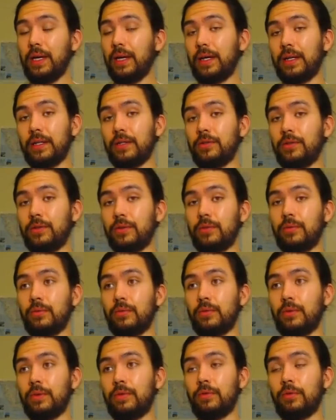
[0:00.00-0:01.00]
and then you
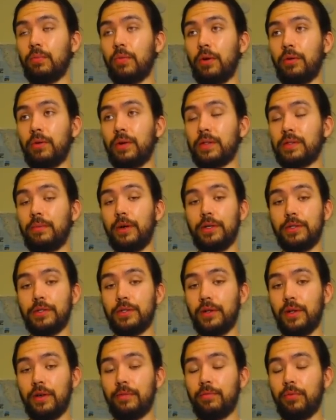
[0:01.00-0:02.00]
can, if your opponent has a bunch
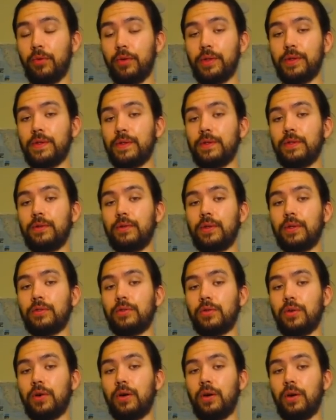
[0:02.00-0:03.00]
of life points, you can
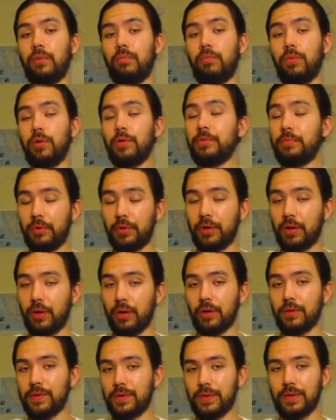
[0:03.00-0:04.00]
draw multiple
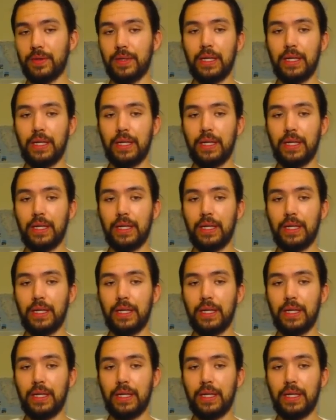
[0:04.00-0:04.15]
cards,